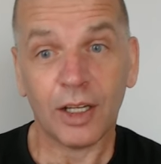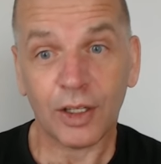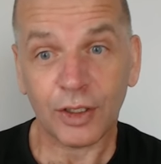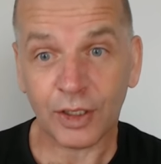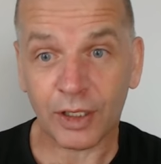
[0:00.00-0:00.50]

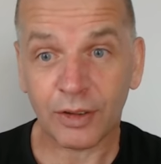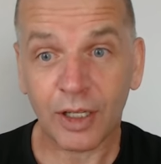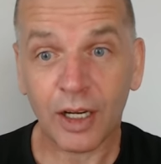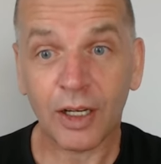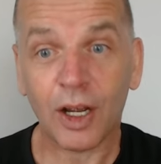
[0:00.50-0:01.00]
you know,
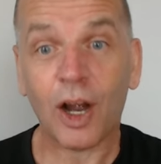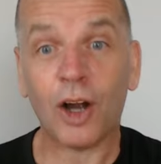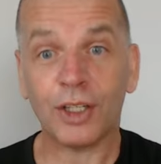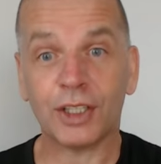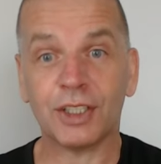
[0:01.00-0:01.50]
are
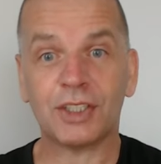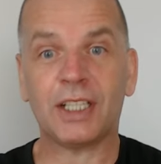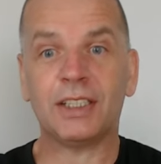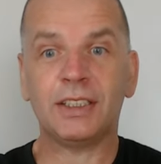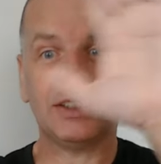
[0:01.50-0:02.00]
you going to
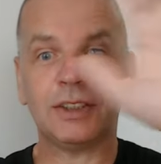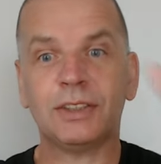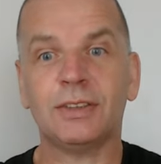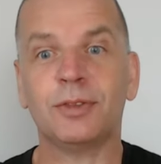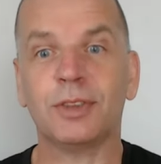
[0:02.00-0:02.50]
stand
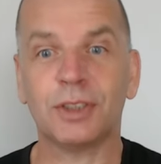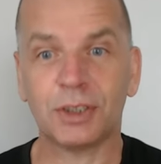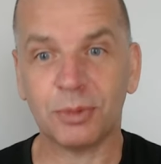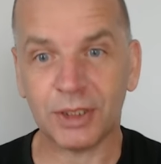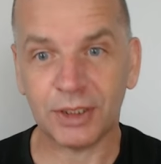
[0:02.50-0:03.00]
in front of
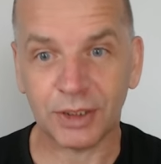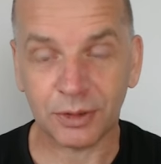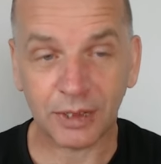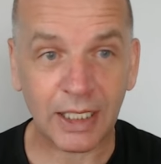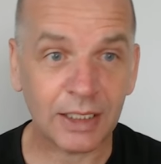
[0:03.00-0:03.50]
somebody and do
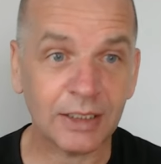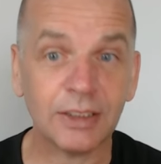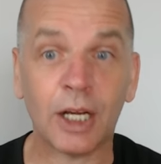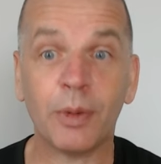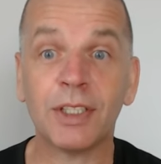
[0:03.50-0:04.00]
that?
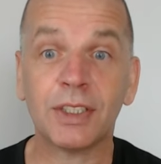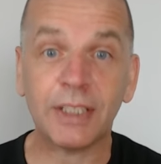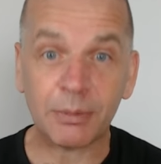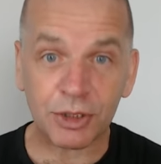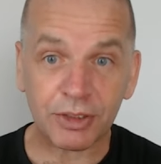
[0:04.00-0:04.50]
No, it's a
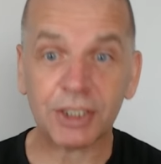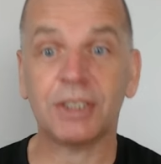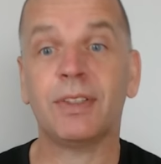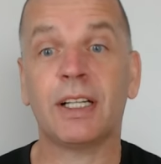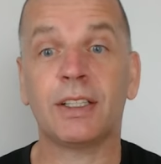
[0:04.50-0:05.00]
demonstration of
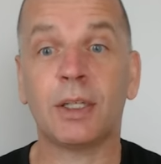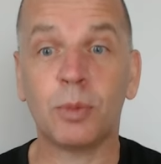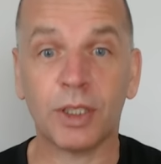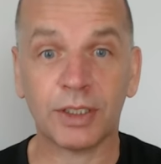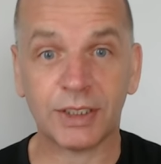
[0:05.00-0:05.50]
how they
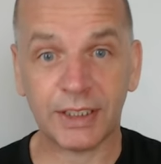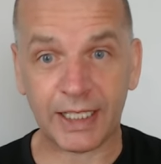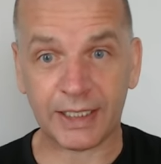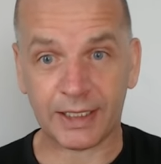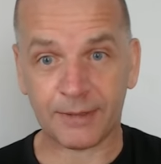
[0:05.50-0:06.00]
work
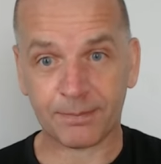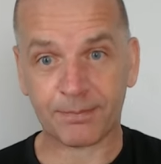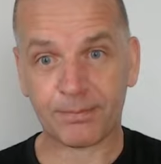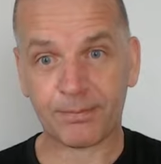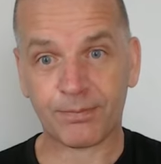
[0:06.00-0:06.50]
together.
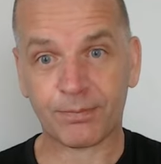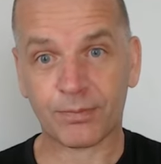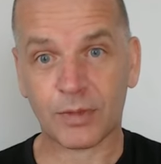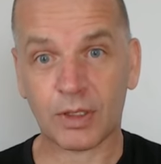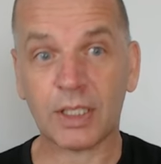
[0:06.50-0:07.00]

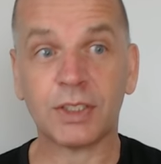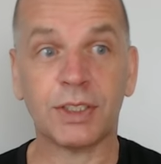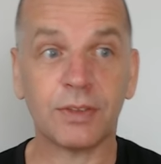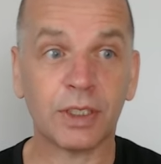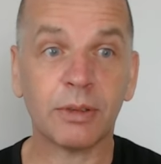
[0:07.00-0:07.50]
And so you've
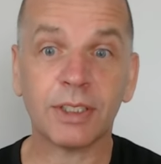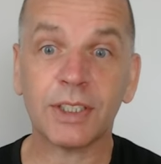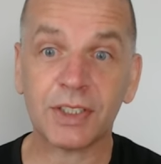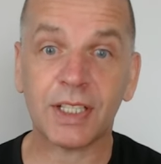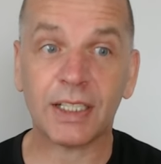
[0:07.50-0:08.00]
got to
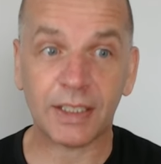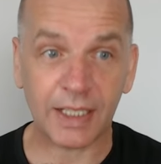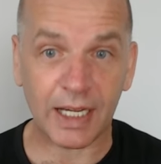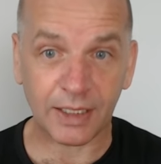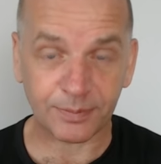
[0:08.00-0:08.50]
understand
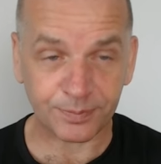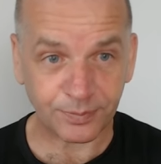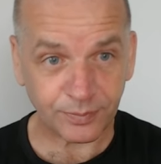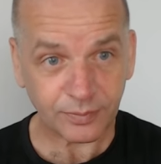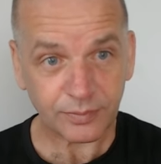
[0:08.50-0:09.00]
that.
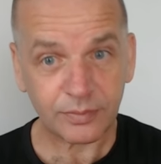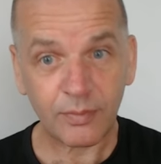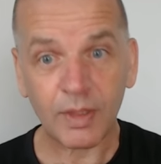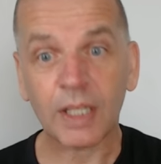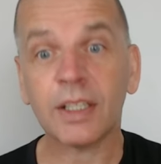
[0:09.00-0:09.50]

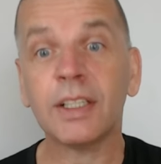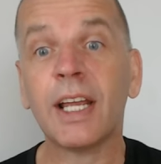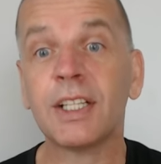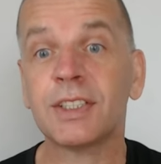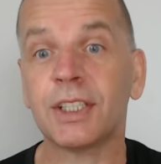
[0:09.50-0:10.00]
The
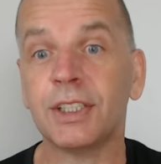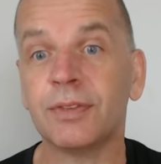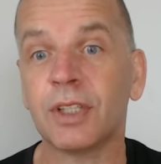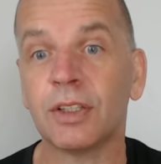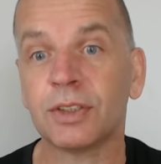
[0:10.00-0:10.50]
next thing you've
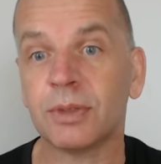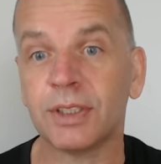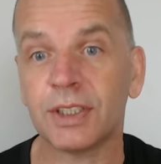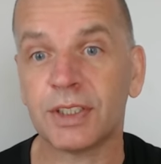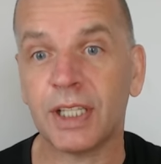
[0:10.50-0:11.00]
got to
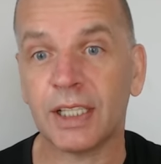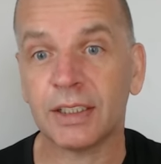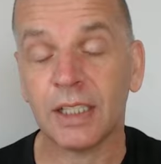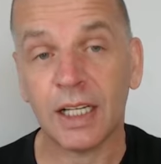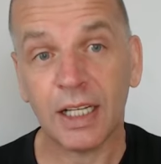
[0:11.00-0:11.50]
understand
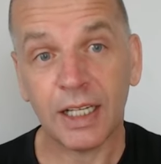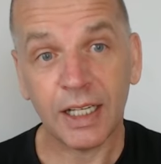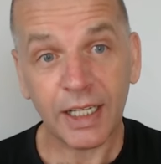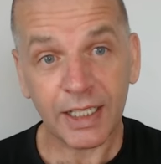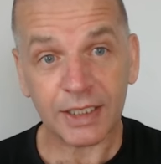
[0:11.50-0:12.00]

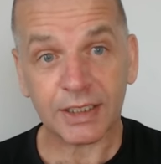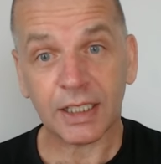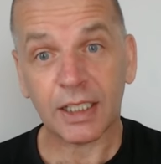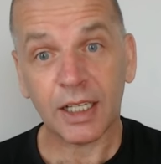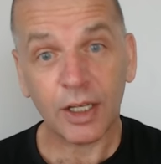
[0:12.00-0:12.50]
is
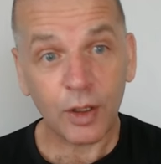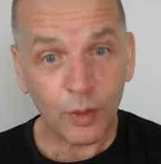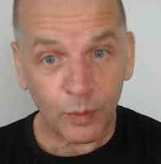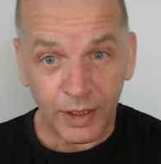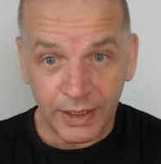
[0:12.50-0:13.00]
that
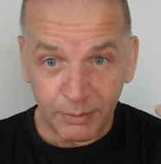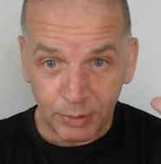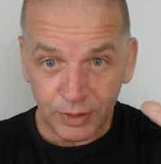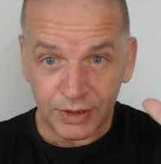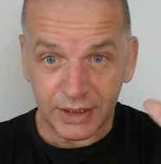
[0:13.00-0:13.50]
when they're
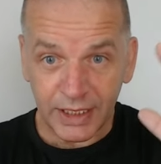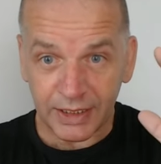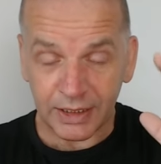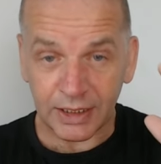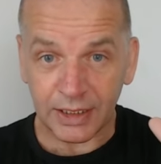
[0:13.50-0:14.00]
put together
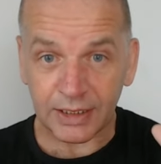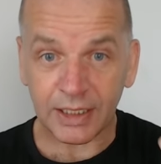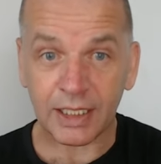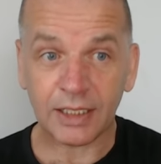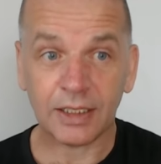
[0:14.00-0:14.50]
like
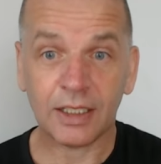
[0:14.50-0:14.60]
that,